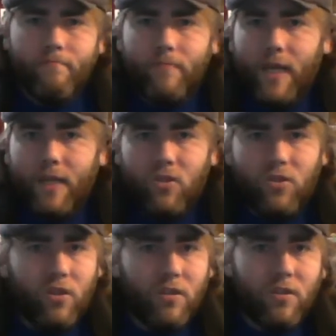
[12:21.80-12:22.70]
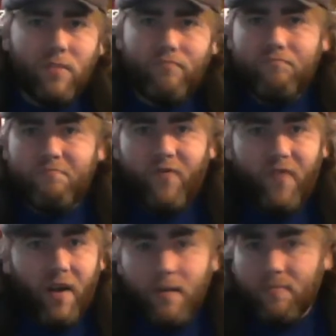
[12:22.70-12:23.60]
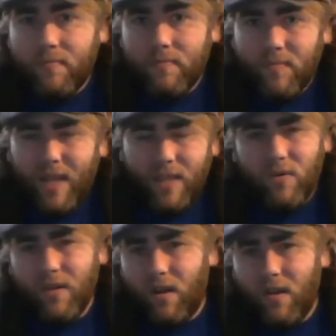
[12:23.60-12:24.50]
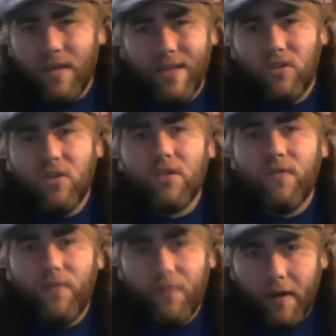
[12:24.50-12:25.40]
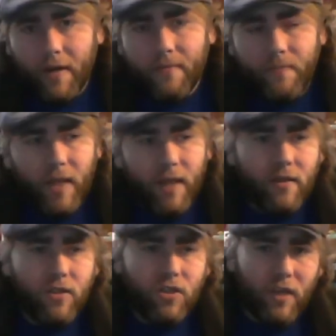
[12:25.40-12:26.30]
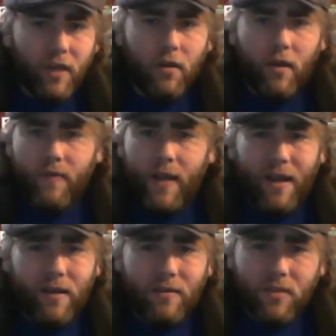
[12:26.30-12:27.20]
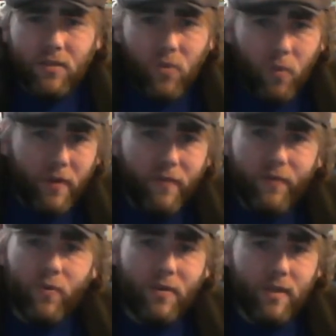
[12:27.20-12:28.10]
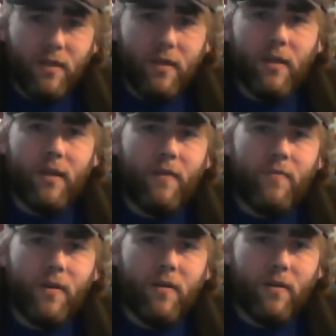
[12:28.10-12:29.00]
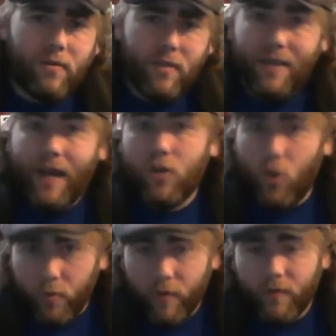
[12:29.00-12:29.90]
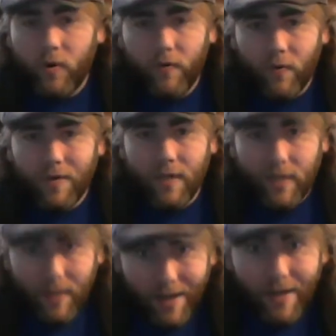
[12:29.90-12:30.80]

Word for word: it's just fun. That's really all it is, just fun. And this channel I've had since 2014, and I've been, since October of 2014